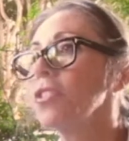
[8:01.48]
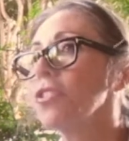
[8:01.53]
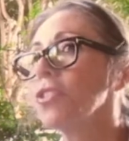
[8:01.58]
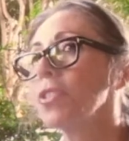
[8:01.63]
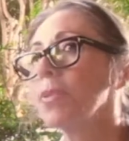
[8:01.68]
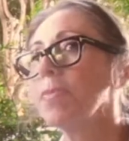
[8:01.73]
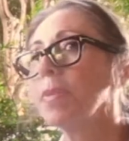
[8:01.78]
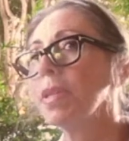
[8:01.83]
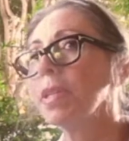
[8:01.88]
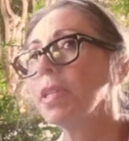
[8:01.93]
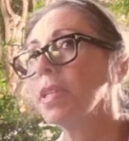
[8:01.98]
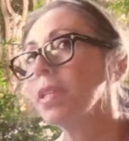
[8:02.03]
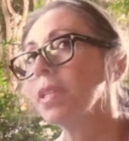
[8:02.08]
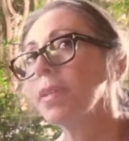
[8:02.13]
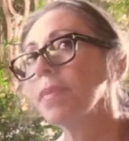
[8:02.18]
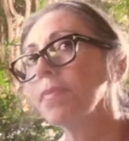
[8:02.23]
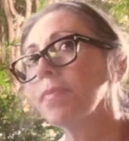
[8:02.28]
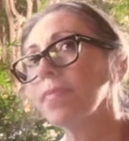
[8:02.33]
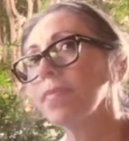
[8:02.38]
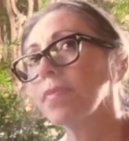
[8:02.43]
To be
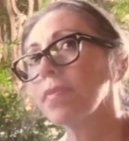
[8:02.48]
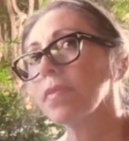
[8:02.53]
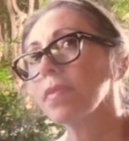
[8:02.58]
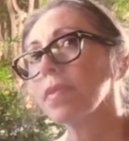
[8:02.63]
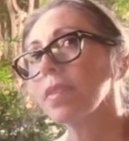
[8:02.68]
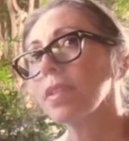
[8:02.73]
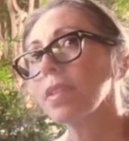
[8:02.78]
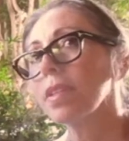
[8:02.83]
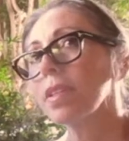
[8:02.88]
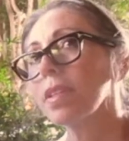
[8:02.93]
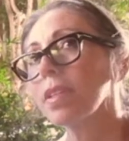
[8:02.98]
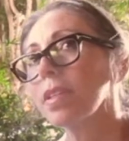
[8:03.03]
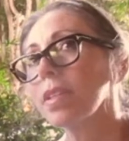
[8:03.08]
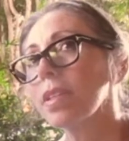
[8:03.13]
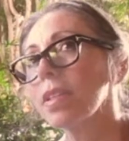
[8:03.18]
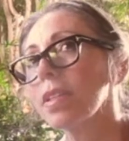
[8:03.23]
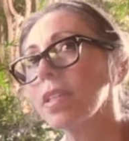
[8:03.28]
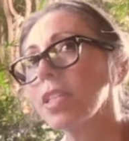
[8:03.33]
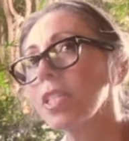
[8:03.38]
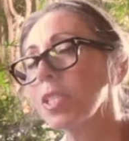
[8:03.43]

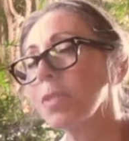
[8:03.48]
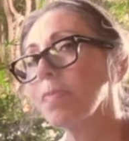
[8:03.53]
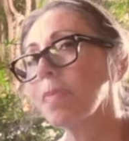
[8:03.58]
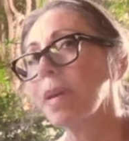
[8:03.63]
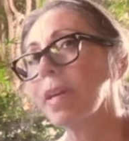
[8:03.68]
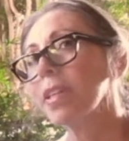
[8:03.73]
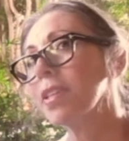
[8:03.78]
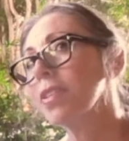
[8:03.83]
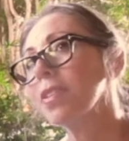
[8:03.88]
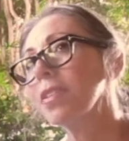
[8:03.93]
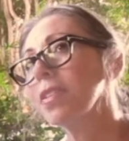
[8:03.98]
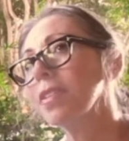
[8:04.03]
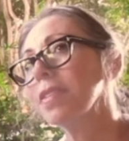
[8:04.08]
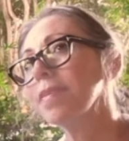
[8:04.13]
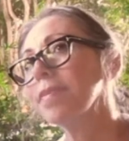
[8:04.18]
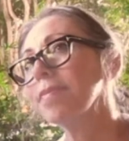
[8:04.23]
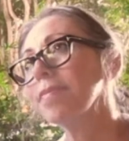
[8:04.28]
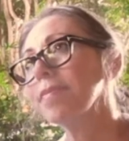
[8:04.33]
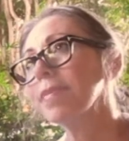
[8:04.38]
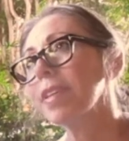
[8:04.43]
inspired
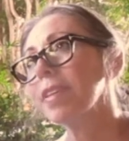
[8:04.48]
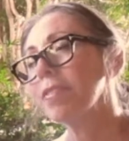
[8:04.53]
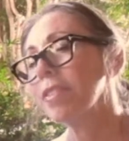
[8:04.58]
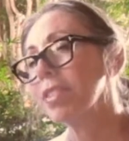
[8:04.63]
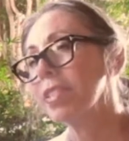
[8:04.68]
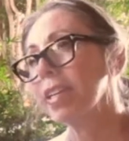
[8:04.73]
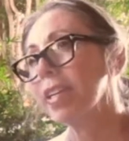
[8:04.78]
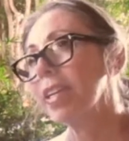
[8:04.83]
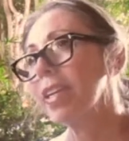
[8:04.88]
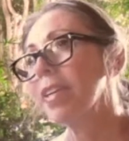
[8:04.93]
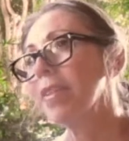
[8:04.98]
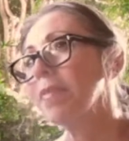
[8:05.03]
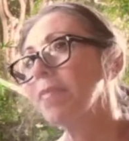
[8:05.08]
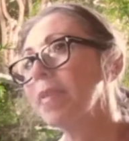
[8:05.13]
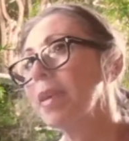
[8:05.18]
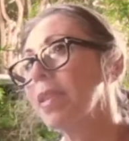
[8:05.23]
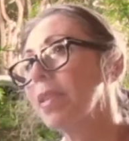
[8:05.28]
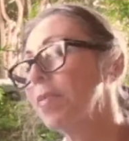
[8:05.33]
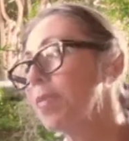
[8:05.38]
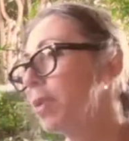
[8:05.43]
every day
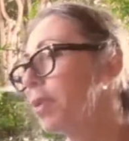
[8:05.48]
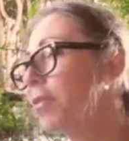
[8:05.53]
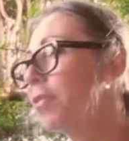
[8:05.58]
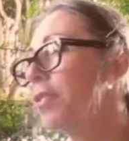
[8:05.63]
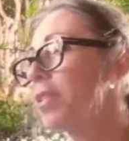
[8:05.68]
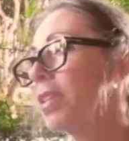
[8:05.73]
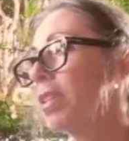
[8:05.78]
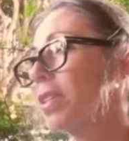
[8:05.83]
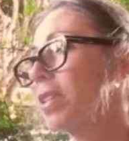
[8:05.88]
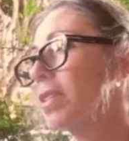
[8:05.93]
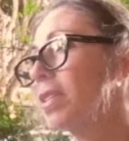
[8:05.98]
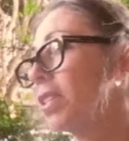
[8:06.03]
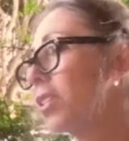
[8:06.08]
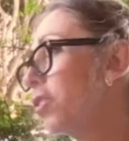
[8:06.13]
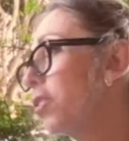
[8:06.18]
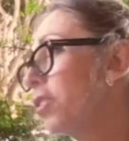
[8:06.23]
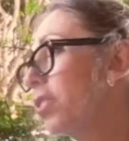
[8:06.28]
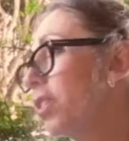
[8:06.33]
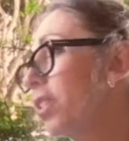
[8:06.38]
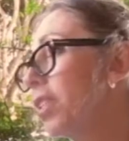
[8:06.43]
by the beautiful things that
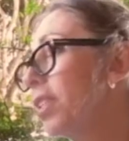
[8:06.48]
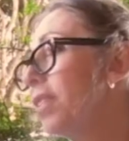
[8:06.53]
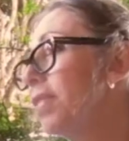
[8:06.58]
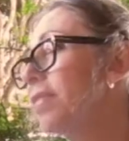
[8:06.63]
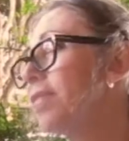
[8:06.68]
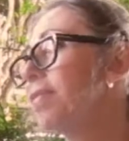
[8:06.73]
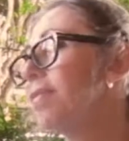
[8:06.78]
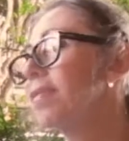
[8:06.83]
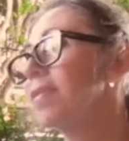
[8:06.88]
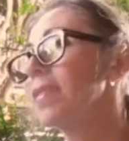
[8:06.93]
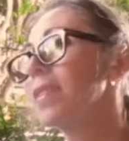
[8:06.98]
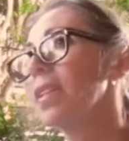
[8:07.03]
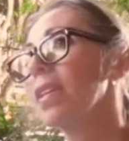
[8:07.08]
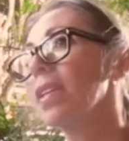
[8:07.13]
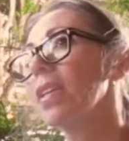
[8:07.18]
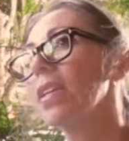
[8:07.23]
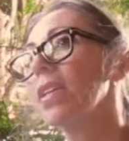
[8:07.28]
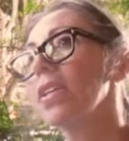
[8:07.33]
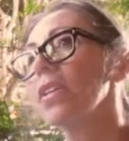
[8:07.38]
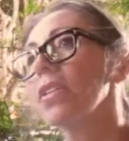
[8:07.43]
you
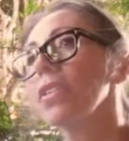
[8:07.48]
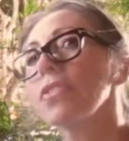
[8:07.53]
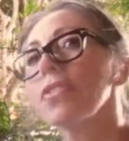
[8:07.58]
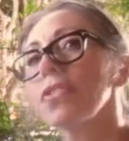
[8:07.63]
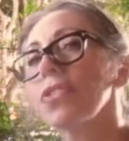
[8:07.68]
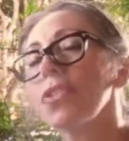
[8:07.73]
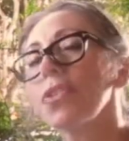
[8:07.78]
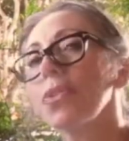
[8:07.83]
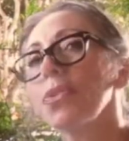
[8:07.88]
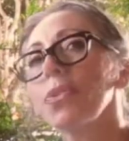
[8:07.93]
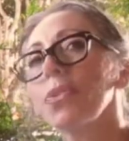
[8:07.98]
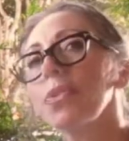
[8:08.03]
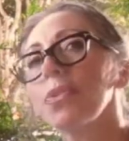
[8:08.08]
see.